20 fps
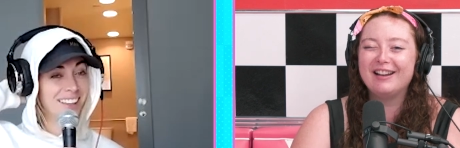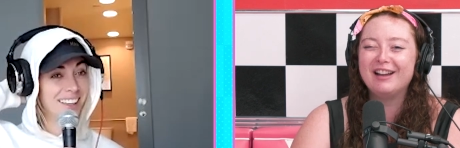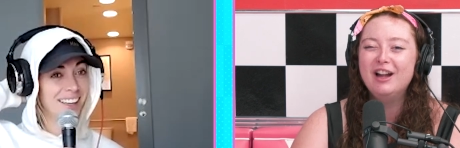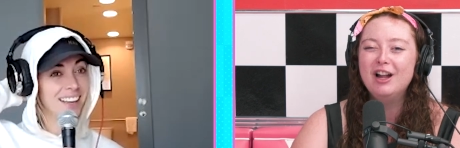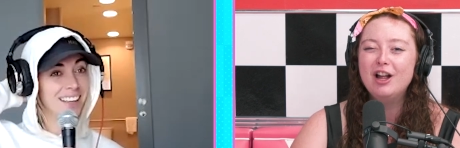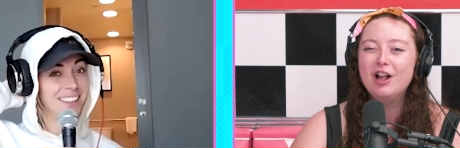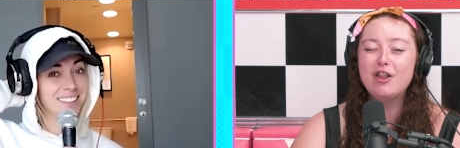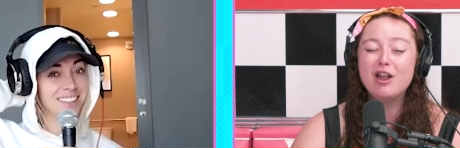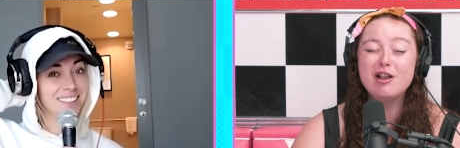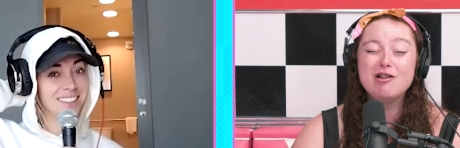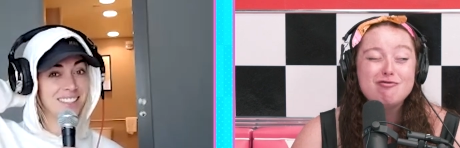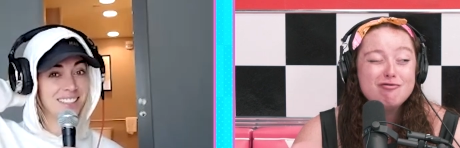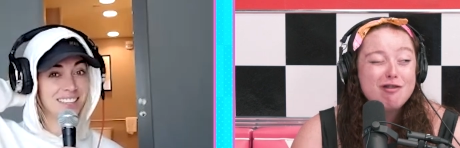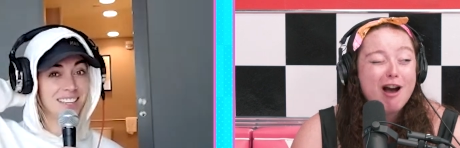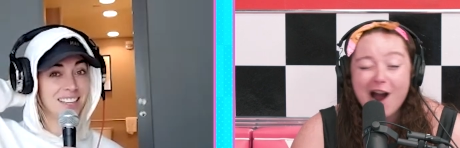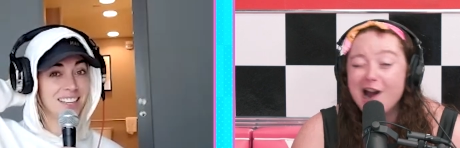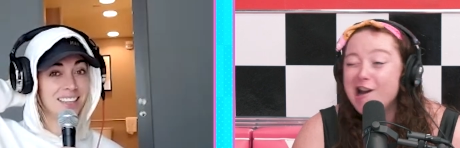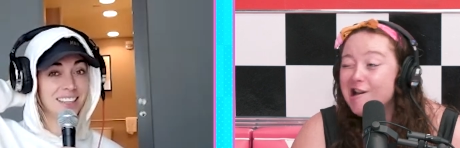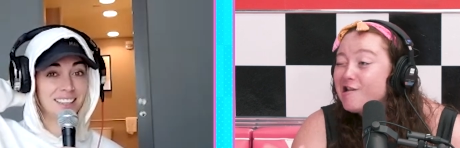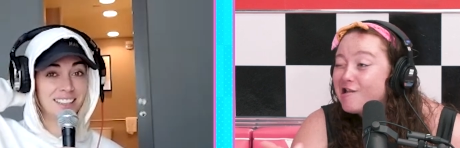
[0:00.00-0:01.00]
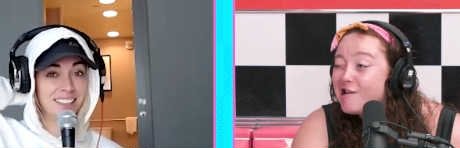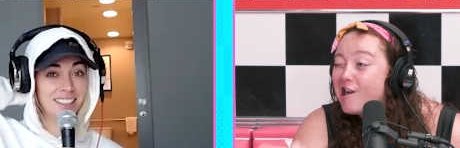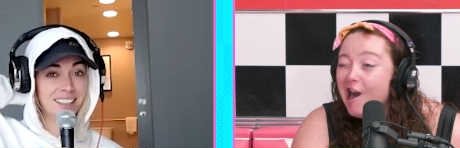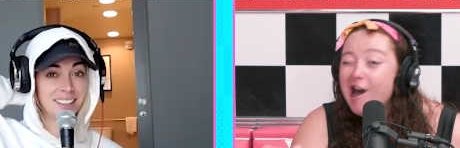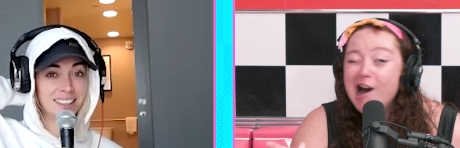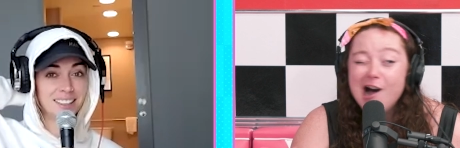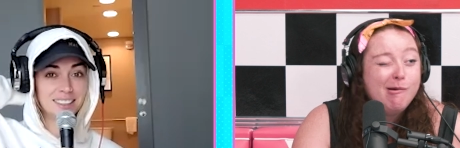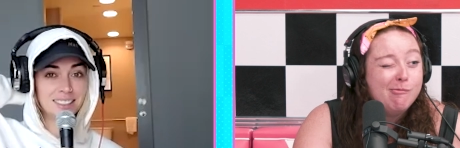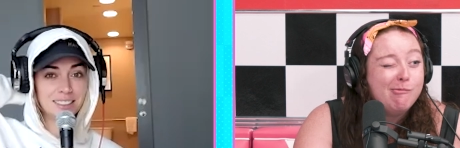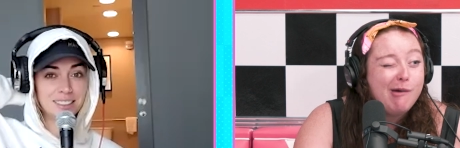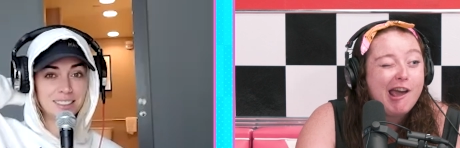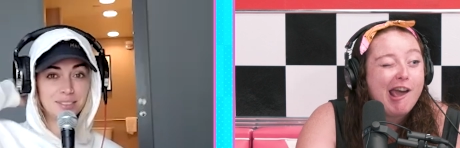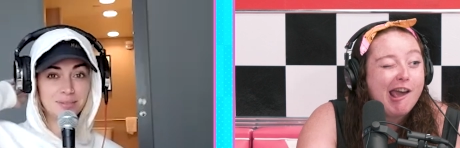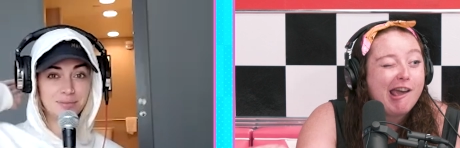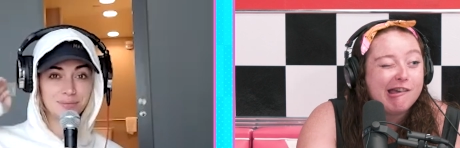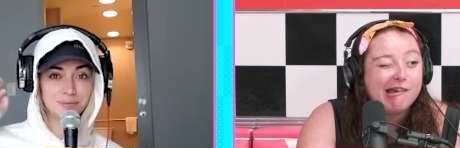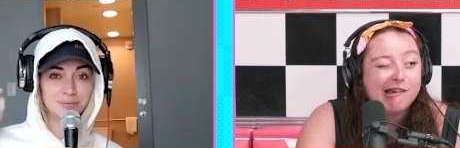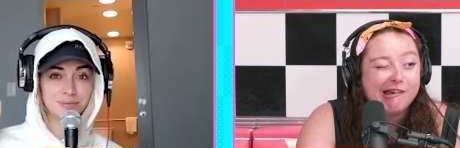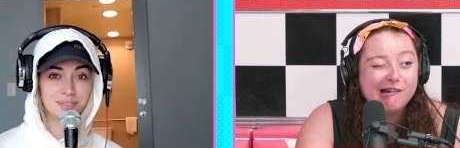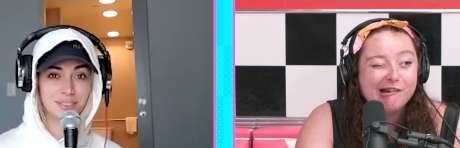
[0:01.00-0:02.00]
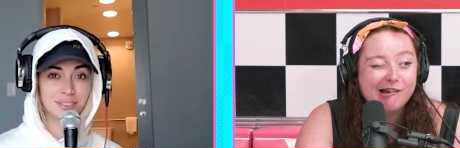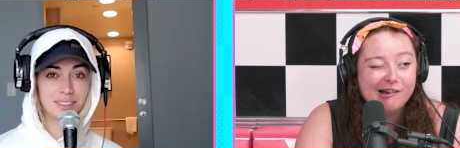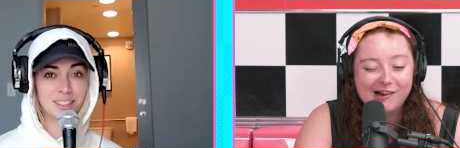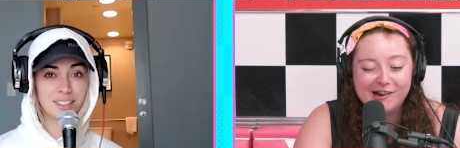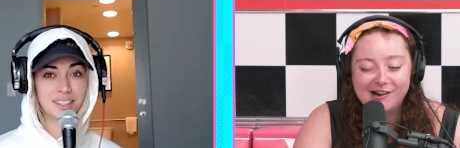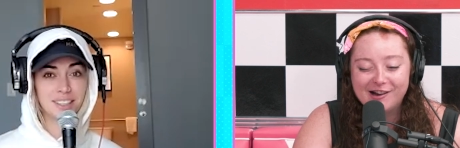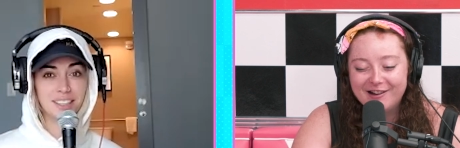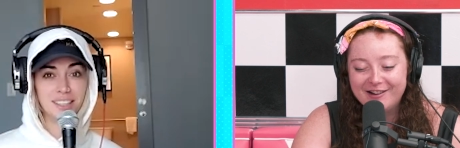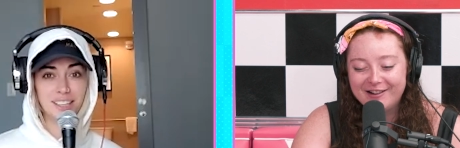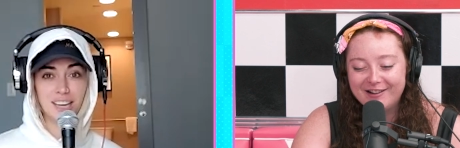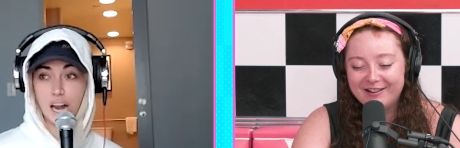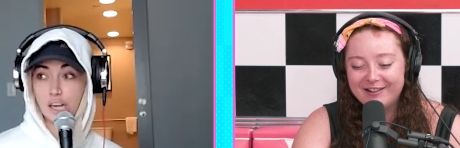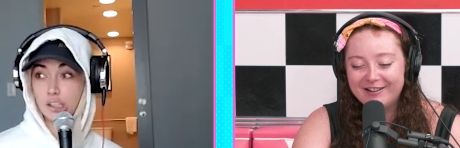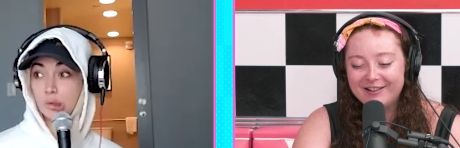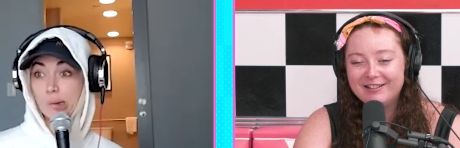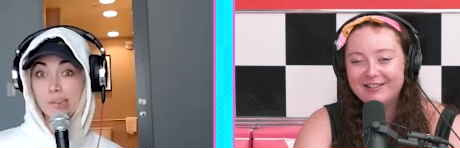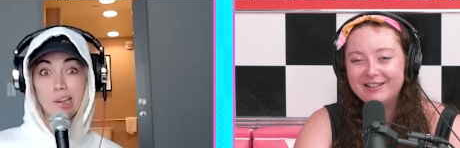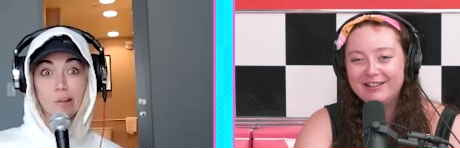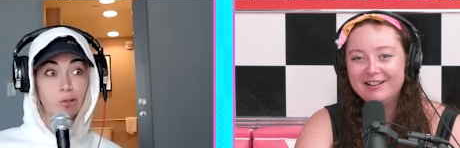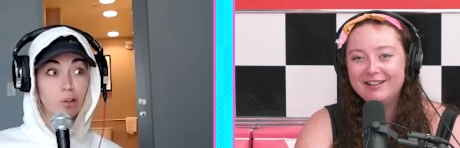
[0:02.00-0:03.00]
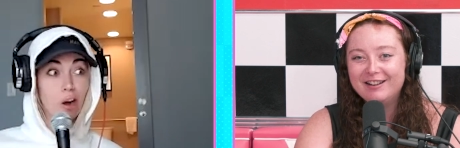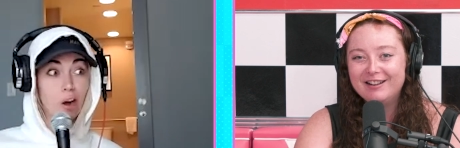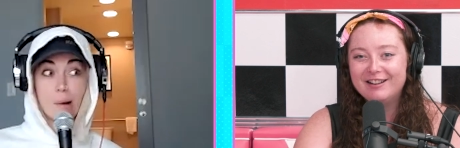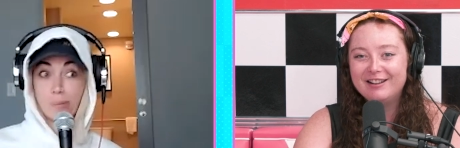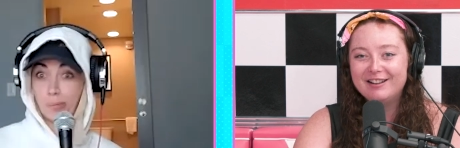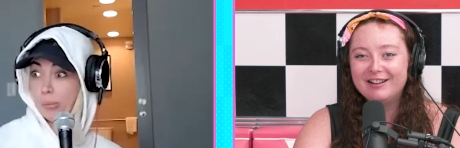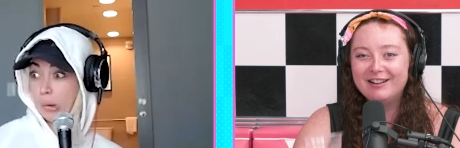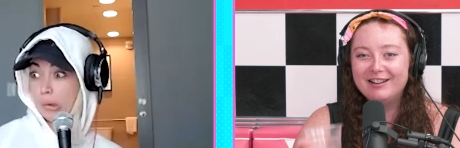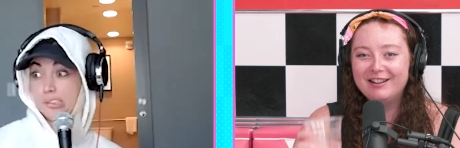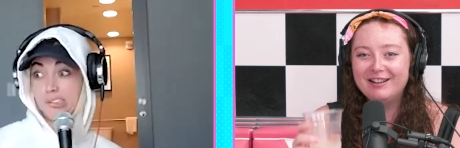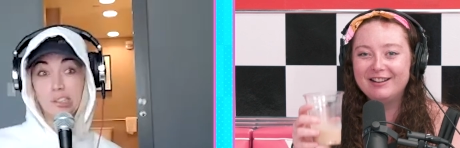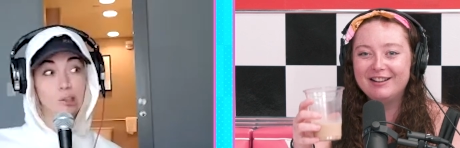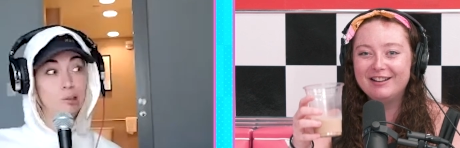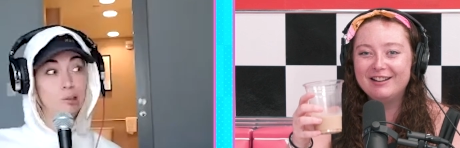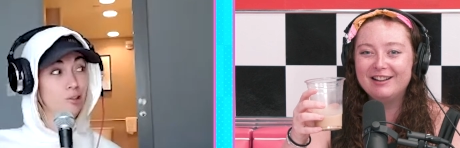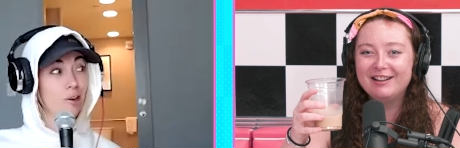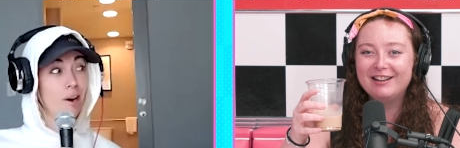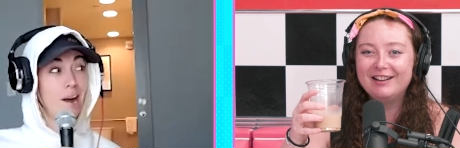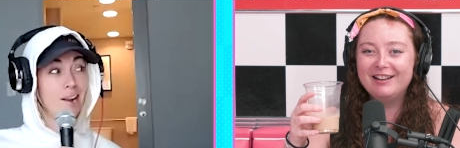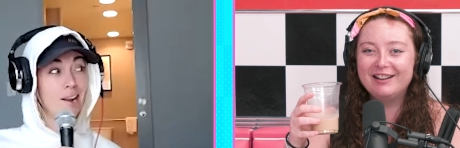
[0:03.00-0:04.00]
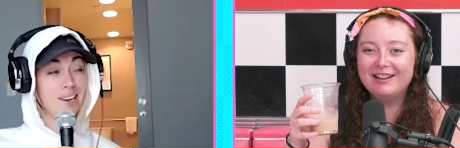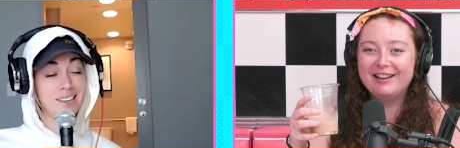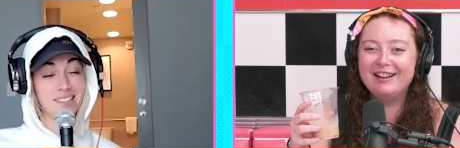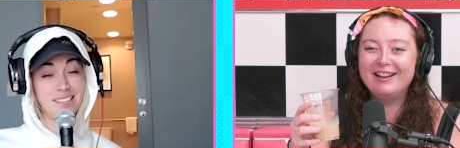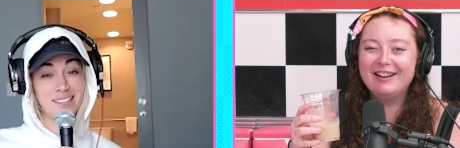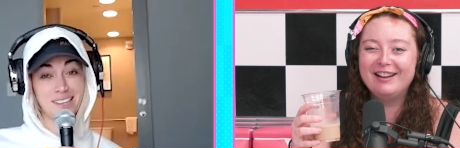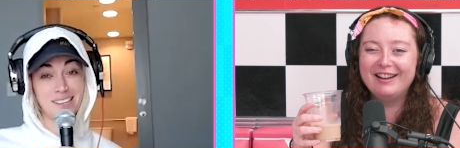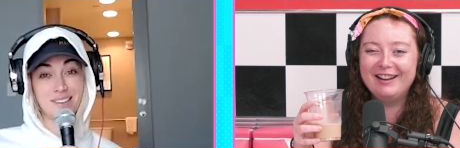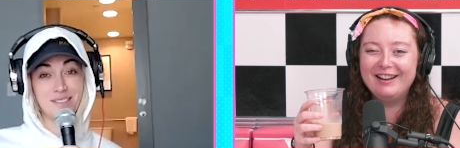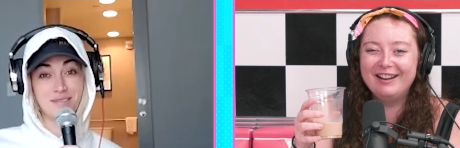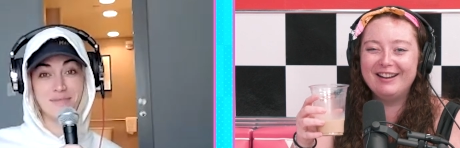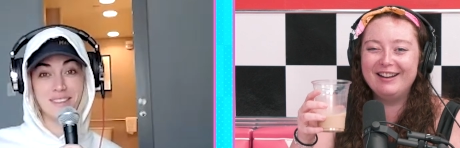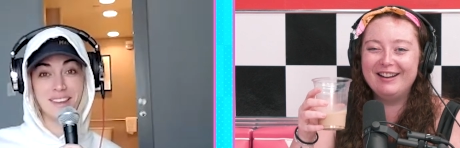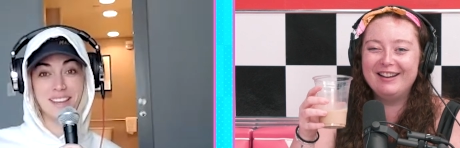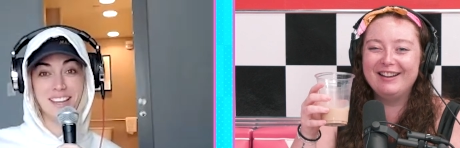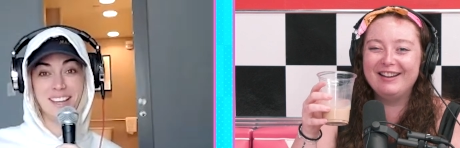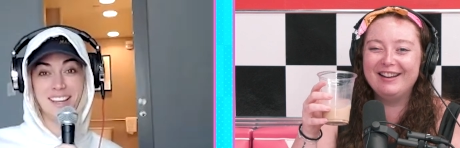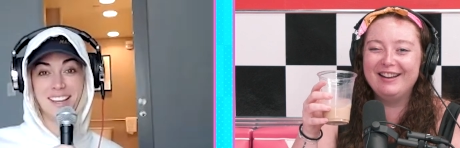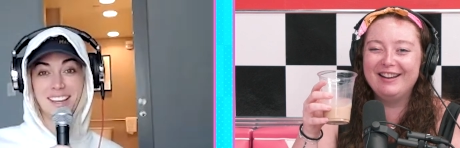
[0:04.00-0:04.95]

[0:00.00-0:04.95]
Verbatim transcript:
Speaker 1: I can
Speaker 2: They're see trying it. To kill
Speaker 1: me. I shoot the frat boys. They're trying to kill me.